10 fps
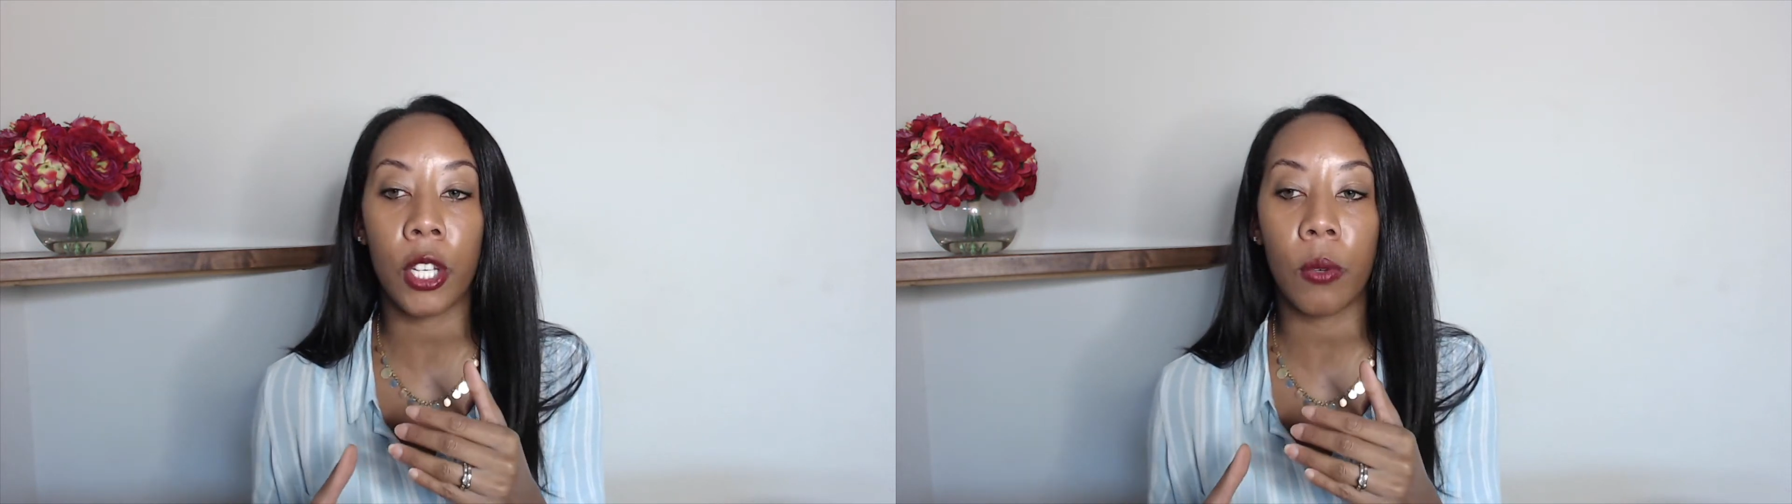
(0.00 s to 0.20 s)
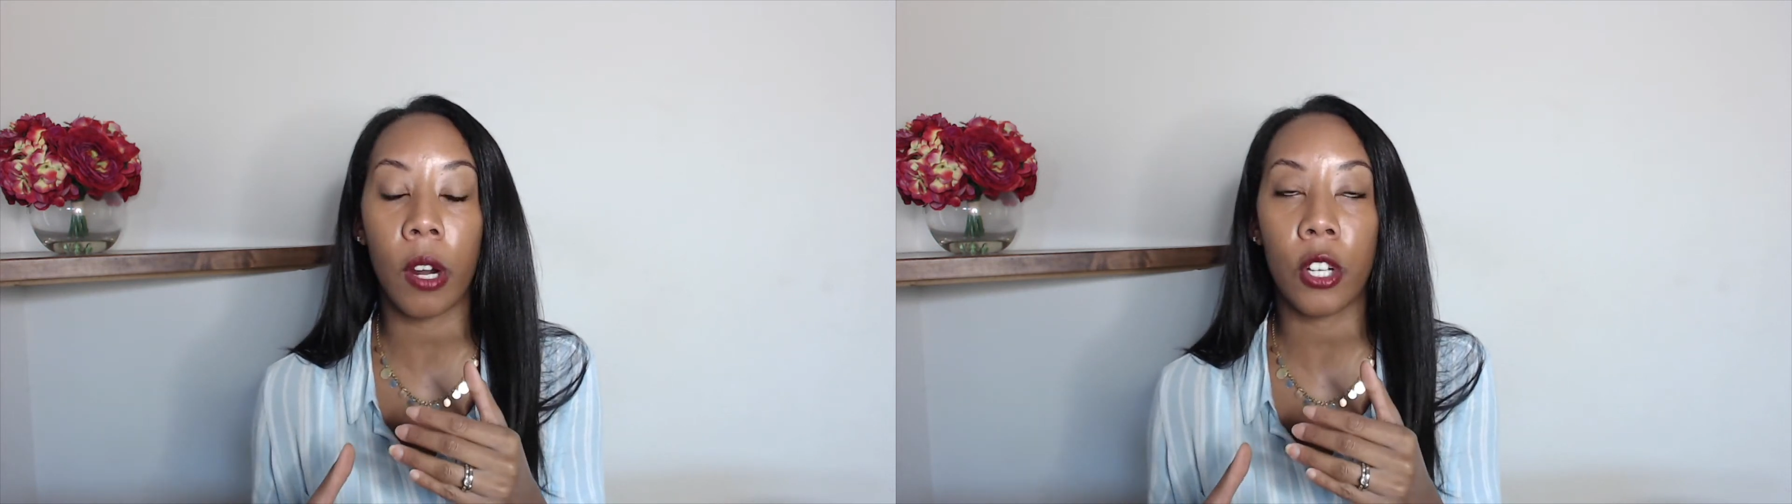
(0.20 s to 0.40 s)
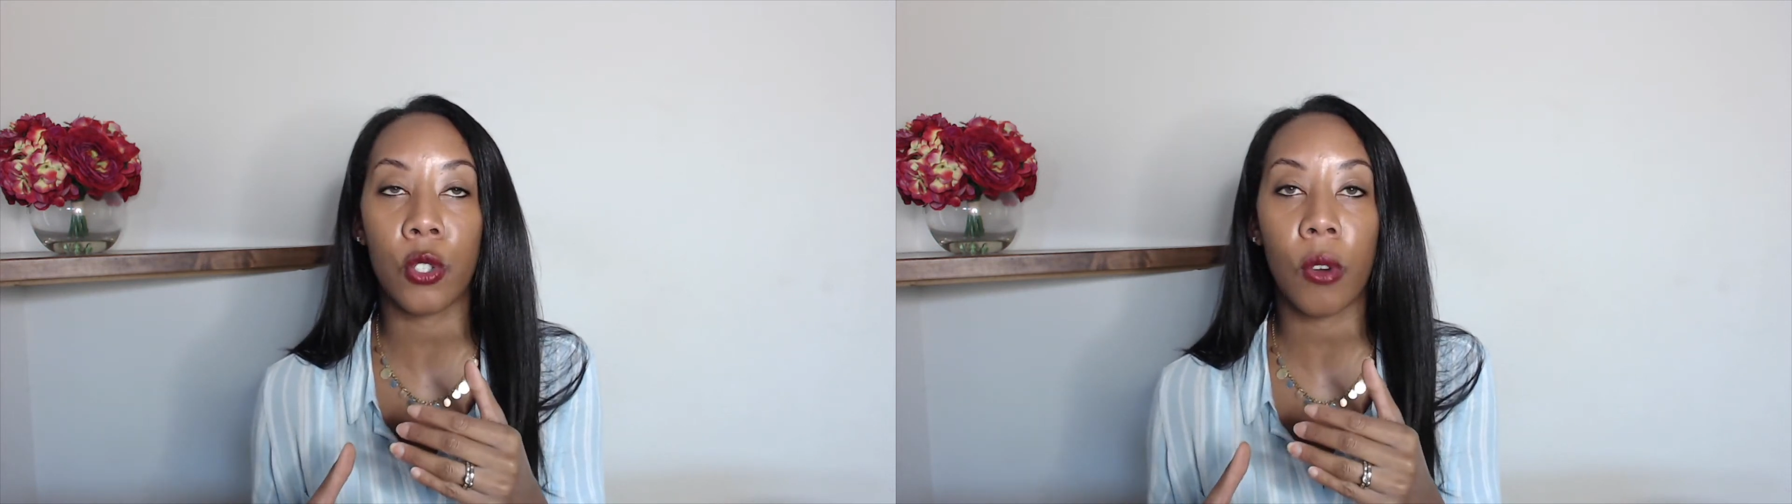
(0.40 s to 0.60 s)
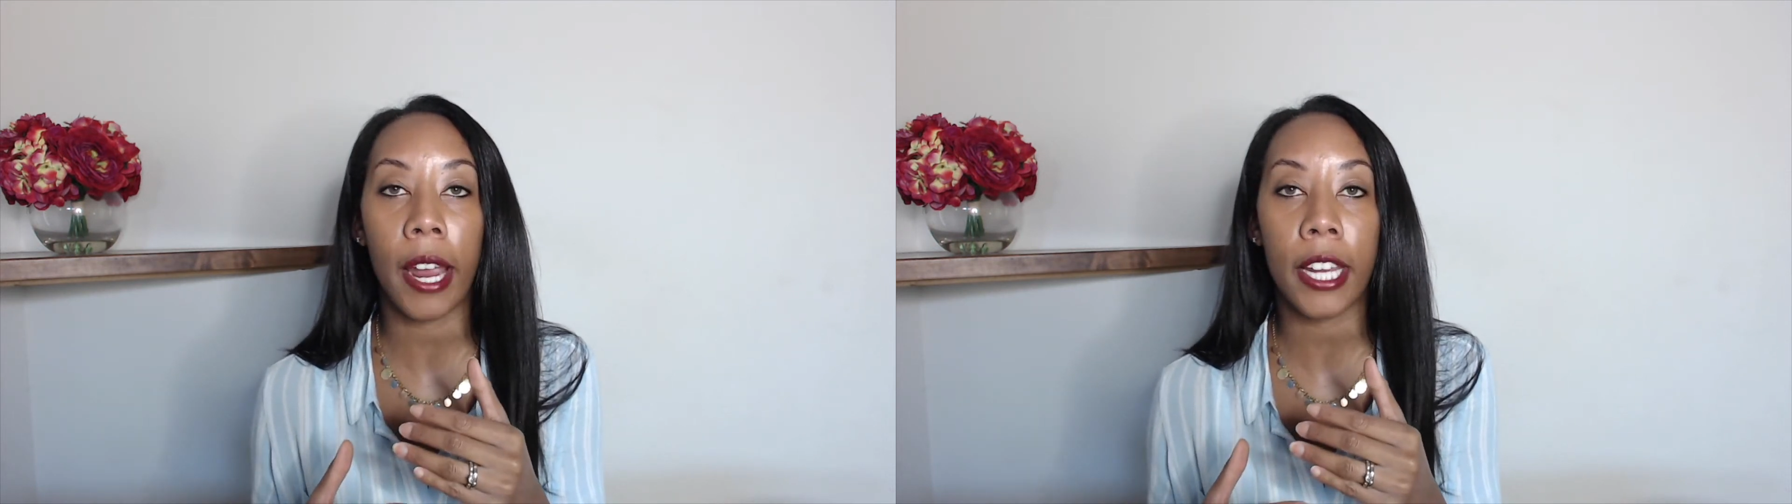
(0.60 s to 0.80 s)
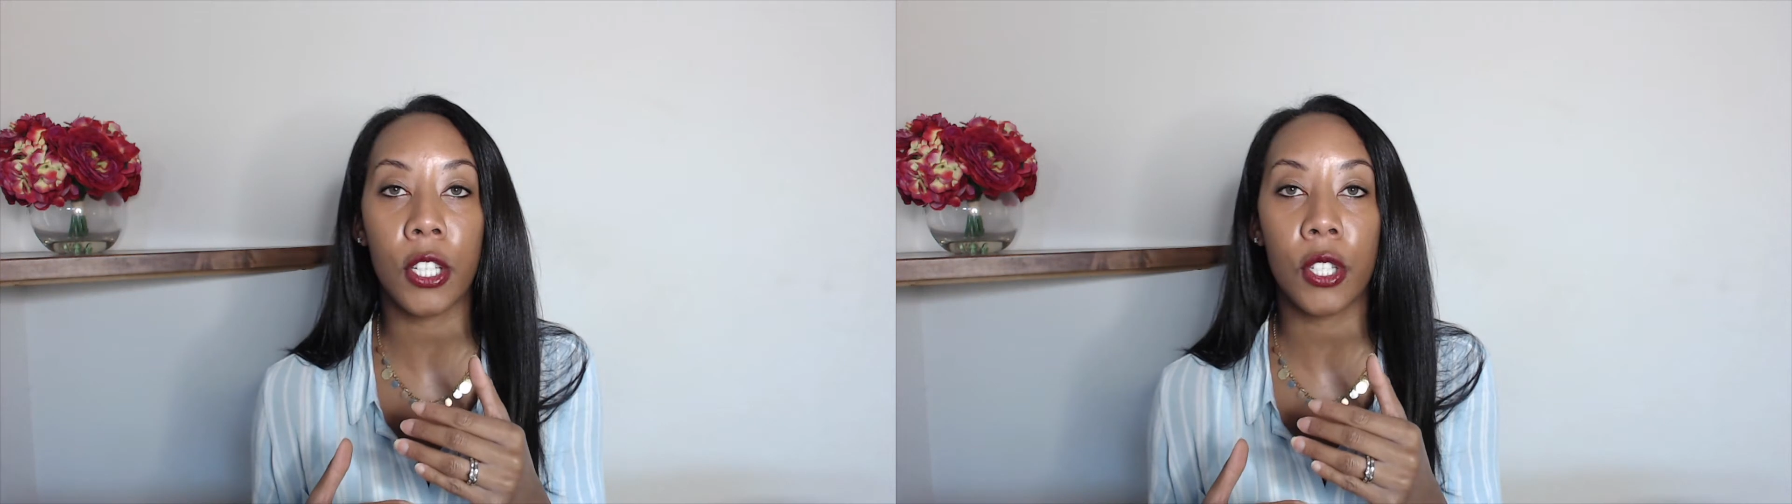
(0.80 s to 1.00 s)
you are
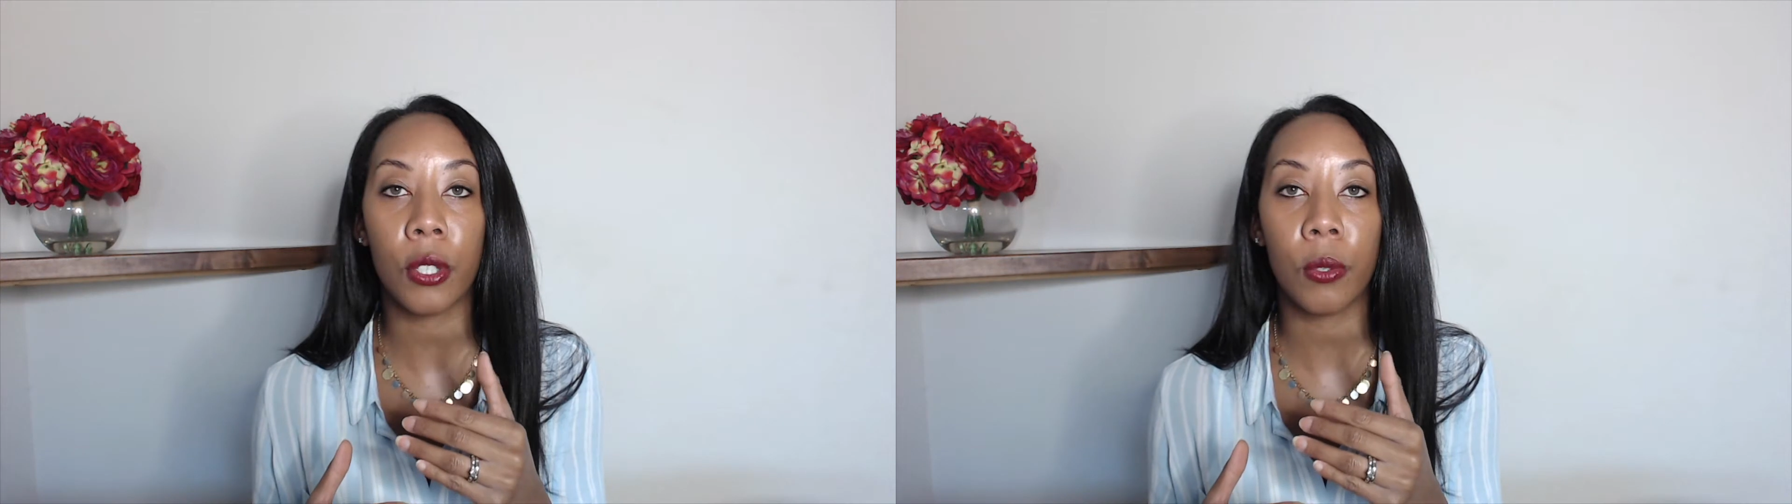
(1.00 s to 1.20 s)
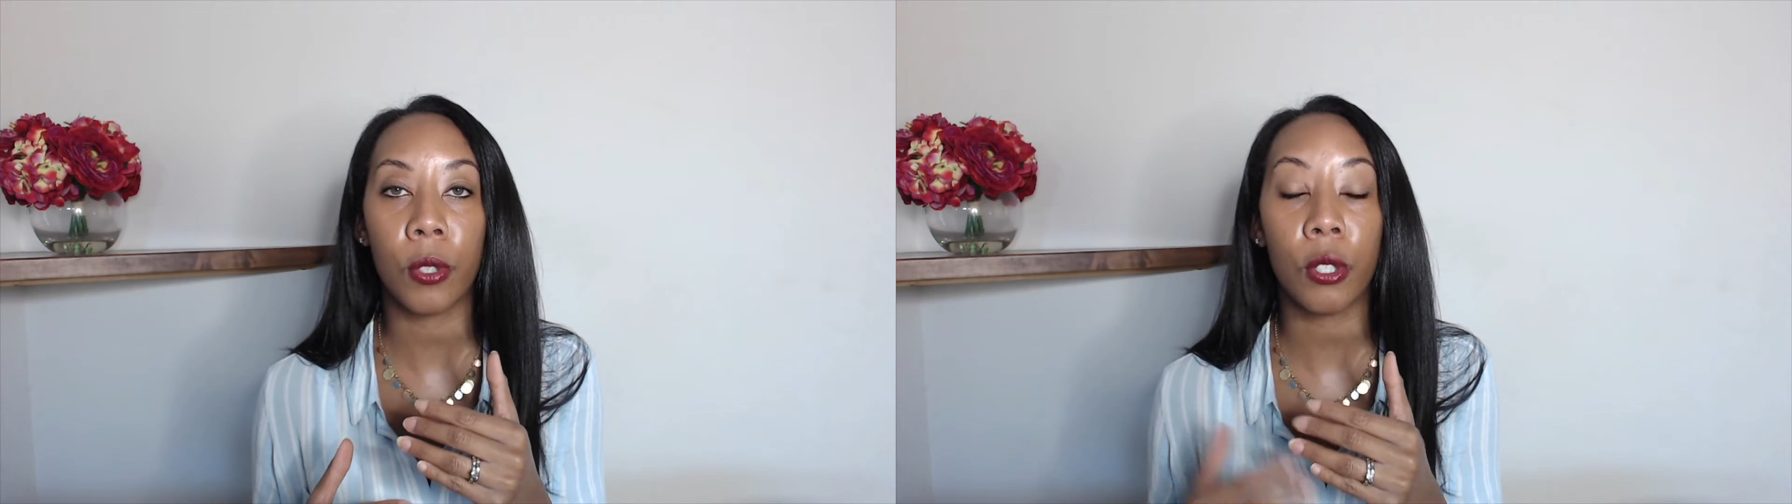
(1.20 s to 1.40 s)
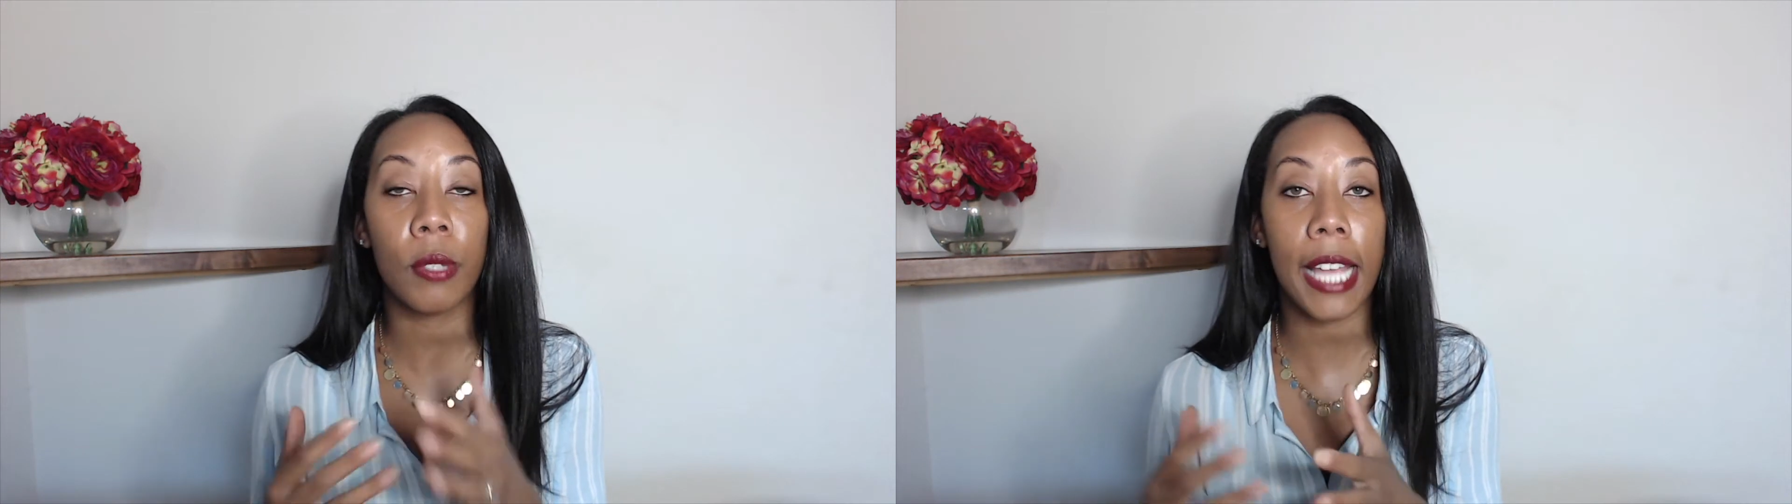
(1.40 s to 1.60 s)
trying to use